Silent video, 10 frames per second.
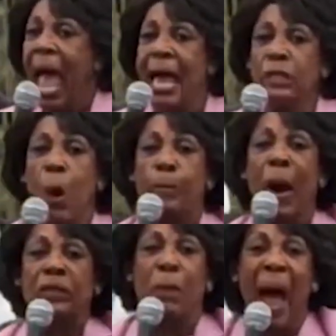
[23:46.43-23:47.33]
and you
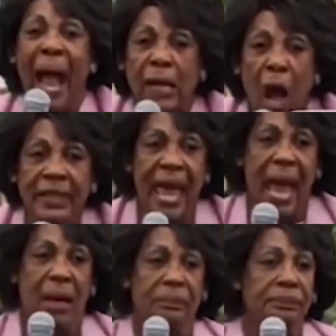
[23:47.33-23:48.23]
push back on
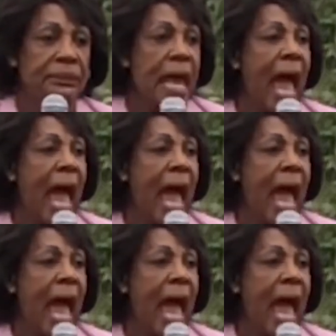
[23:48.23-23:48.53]
them,